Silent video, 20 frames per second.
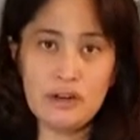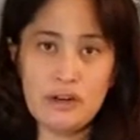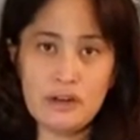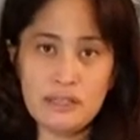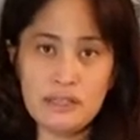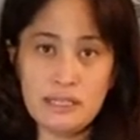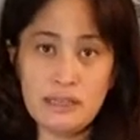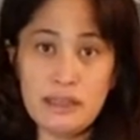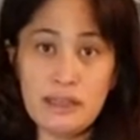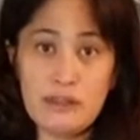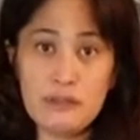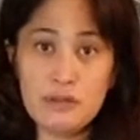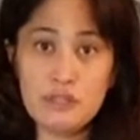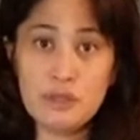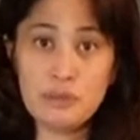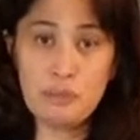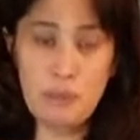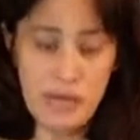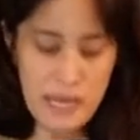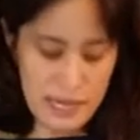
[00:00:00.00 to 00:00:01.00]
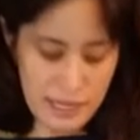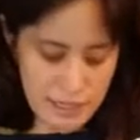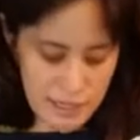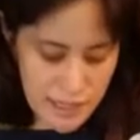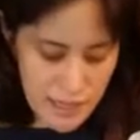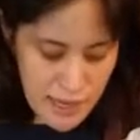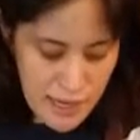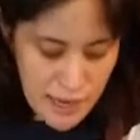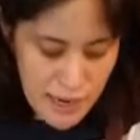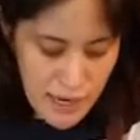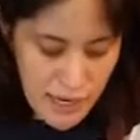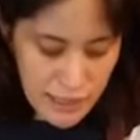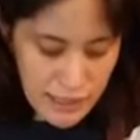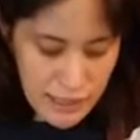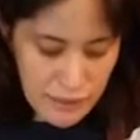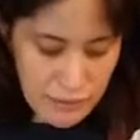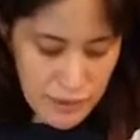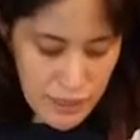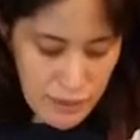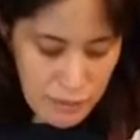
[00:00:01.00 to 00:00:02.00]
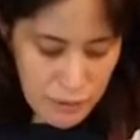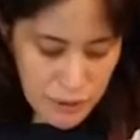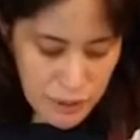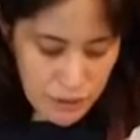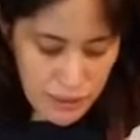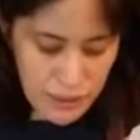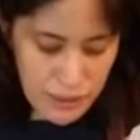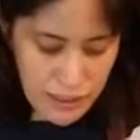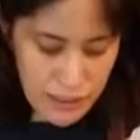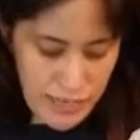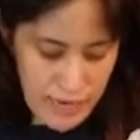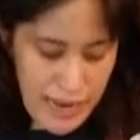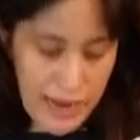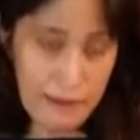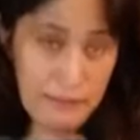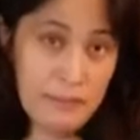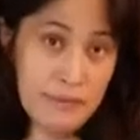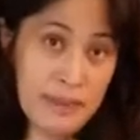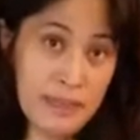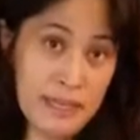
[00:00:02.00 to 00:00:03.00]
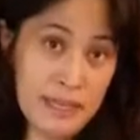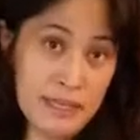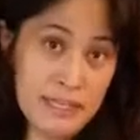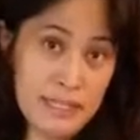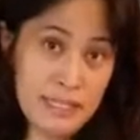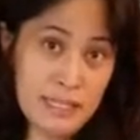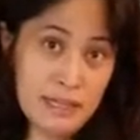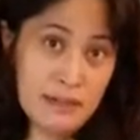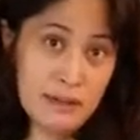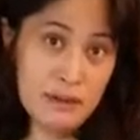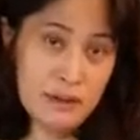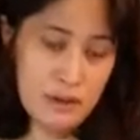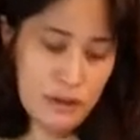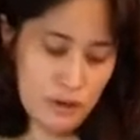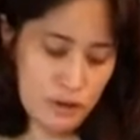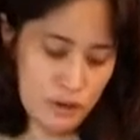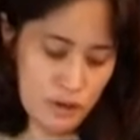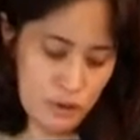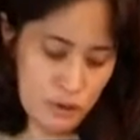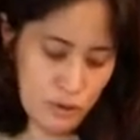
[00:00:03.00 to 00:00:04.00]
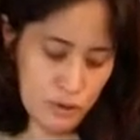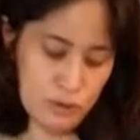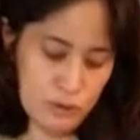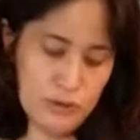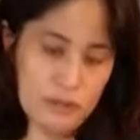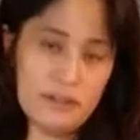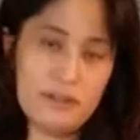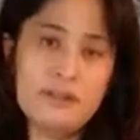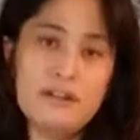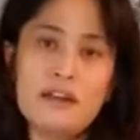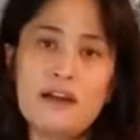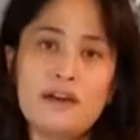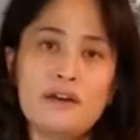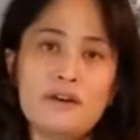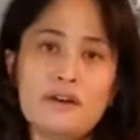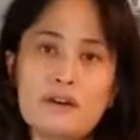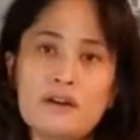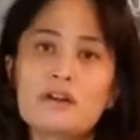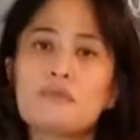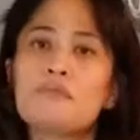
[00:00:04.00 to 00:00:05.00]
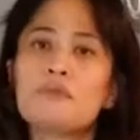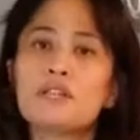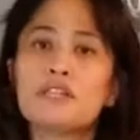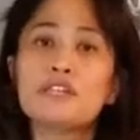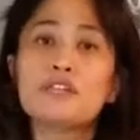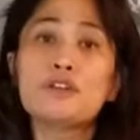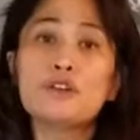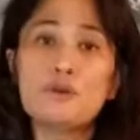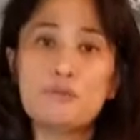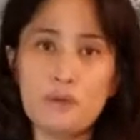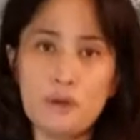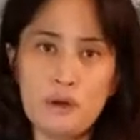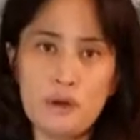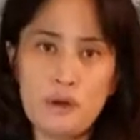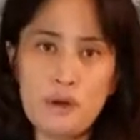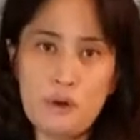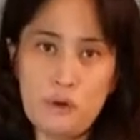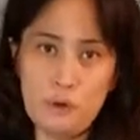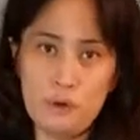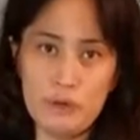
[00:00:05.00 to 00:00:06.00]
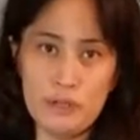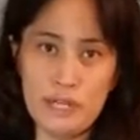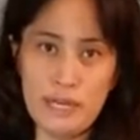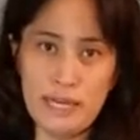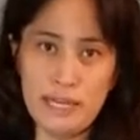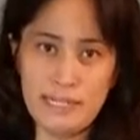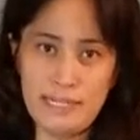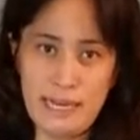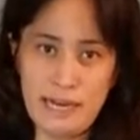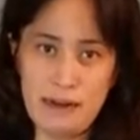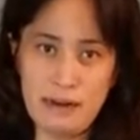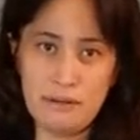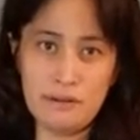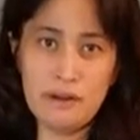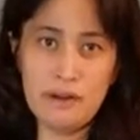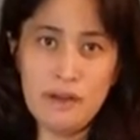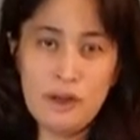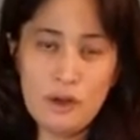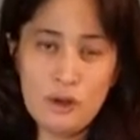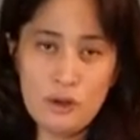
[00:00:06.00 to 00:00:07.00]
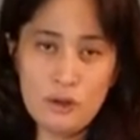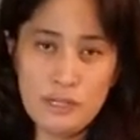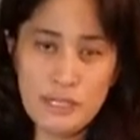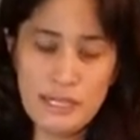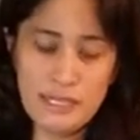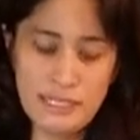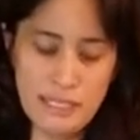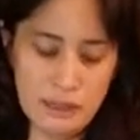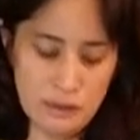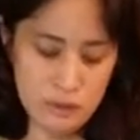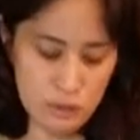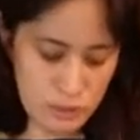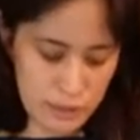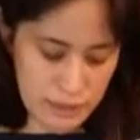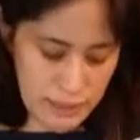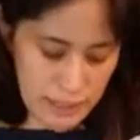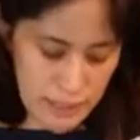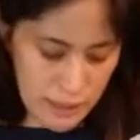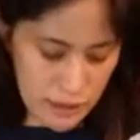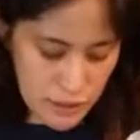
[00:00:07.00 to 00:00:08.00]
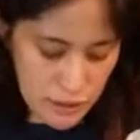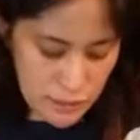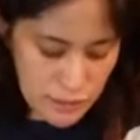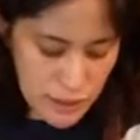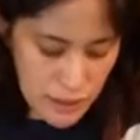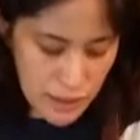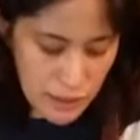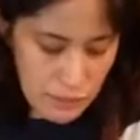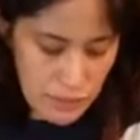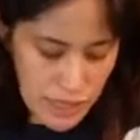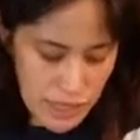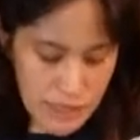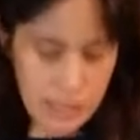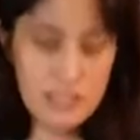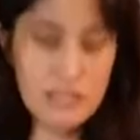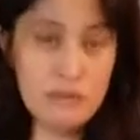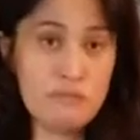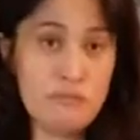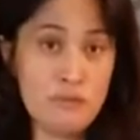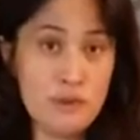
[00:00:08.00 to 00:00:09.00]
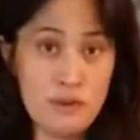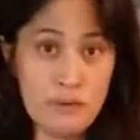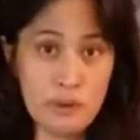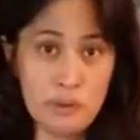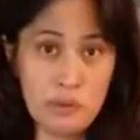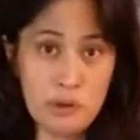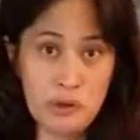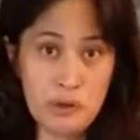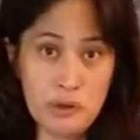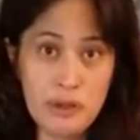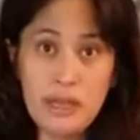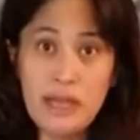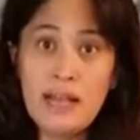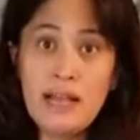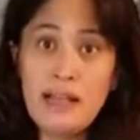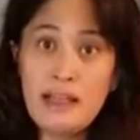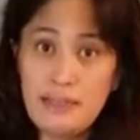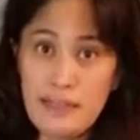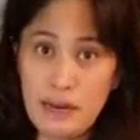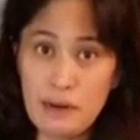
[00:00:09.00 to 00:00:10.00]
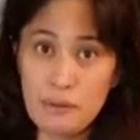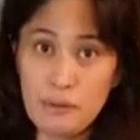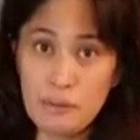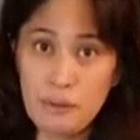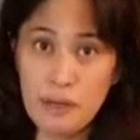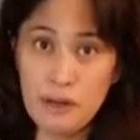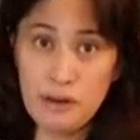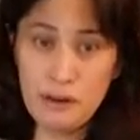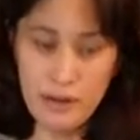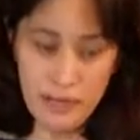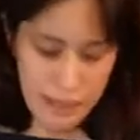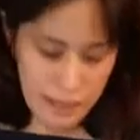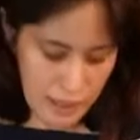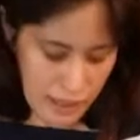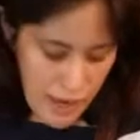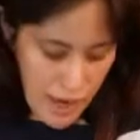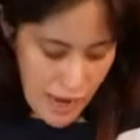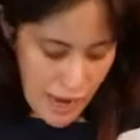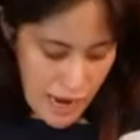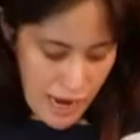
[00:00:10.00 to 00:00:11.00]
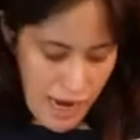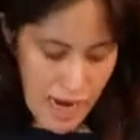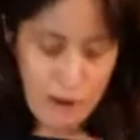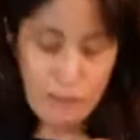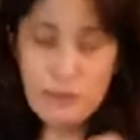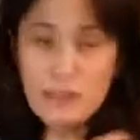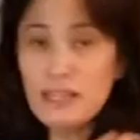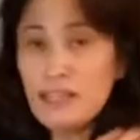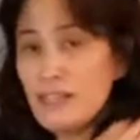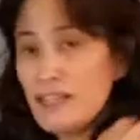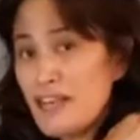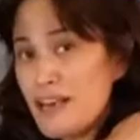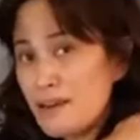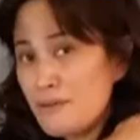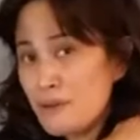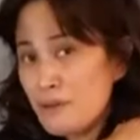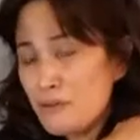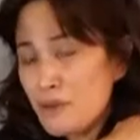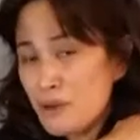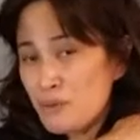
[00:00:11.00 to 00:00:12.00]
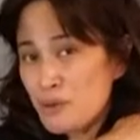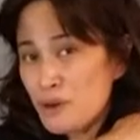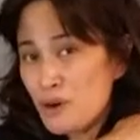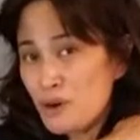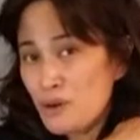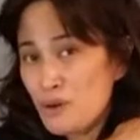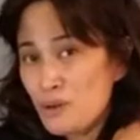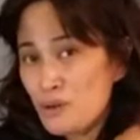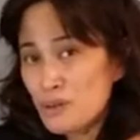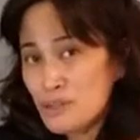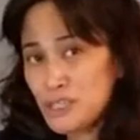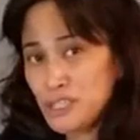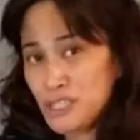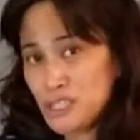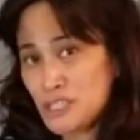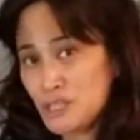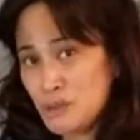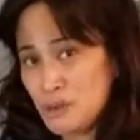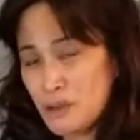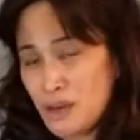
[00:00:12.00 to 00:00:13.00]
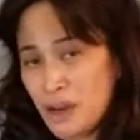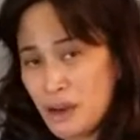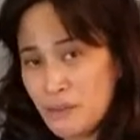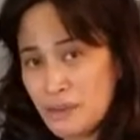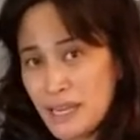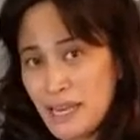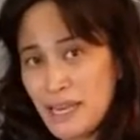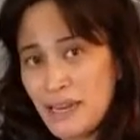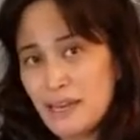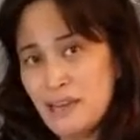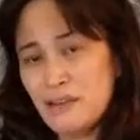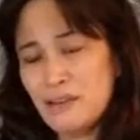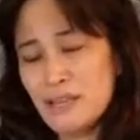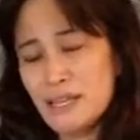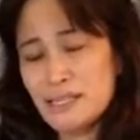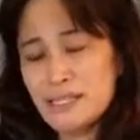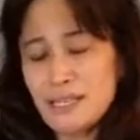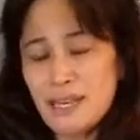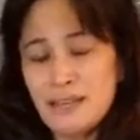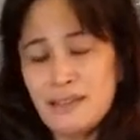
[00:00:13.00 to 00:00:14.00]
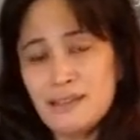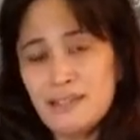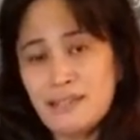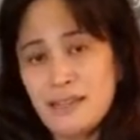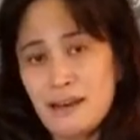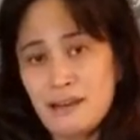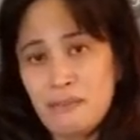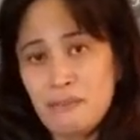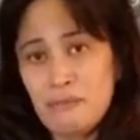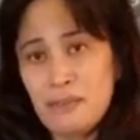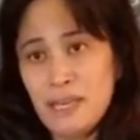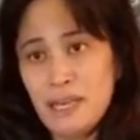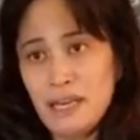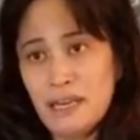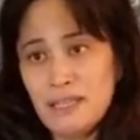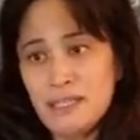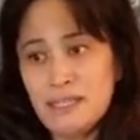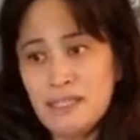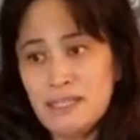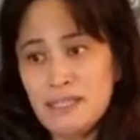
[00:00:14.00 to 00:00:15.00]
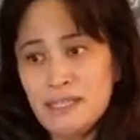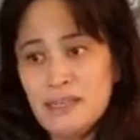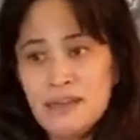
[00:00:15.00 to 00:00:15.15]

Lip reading: caused the leather to bend, I'd love the opportunity to have this hook, not hook, but loop holding it down towards the end. So if they could make this movable, that would be great. I would love a few more holes just to accommodate. I know that's kind of tough because,